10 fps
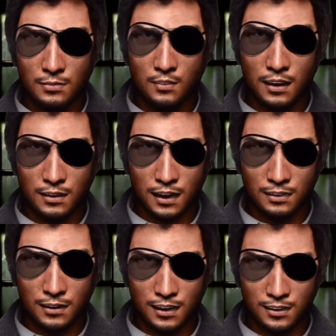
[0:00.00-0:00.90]
Oh my God,
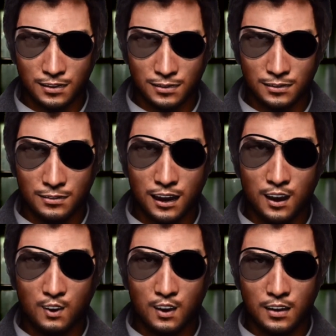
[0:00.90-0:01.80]
there's some naked. No,
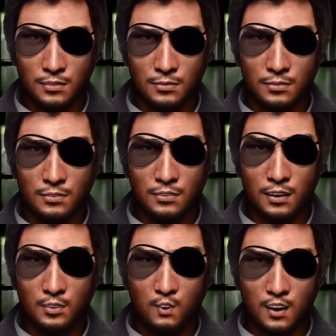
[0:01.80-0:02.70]
anyway,
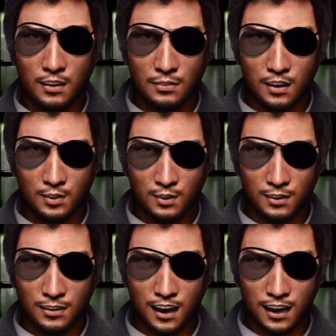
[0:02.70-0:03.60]
appreciate all the
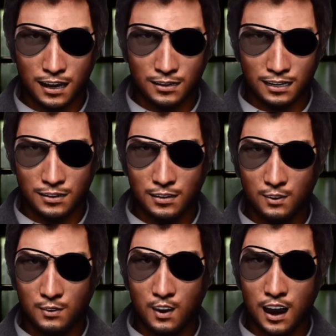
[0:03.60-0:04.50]
questions and comments.
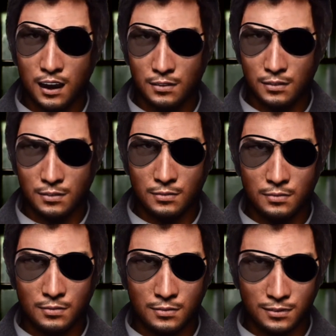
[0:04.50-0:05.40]
You are awesome.
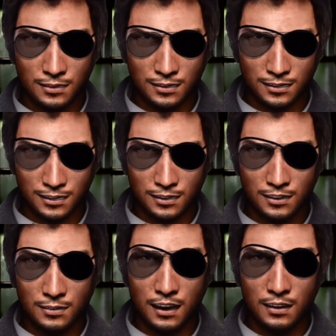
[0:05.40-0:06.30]

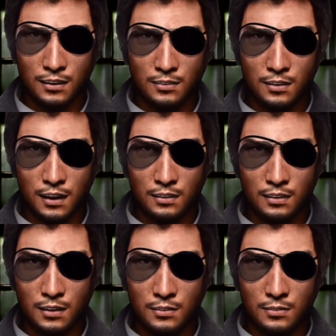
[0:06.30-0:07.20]
And
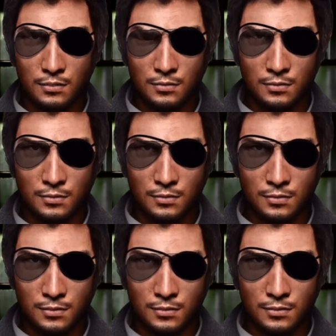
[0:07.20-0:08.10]
thanks again.
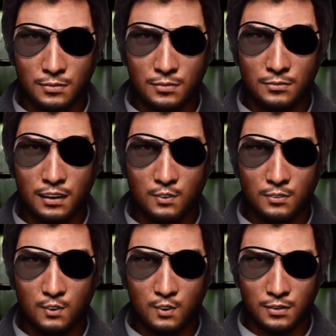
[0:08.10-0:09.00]
You guys
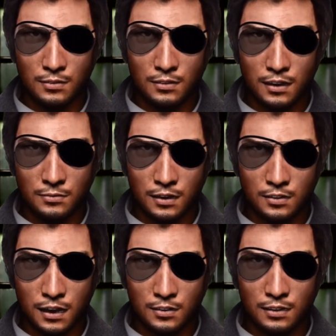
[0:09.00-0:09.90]
have a good one, and I'll
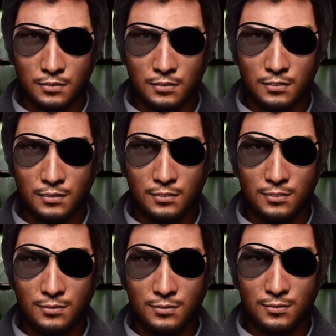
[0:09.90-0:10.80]
catch you next time.
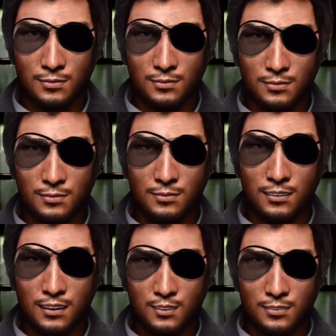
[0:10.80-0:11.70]

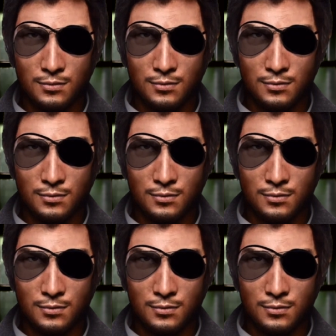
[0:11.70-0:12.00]
Later.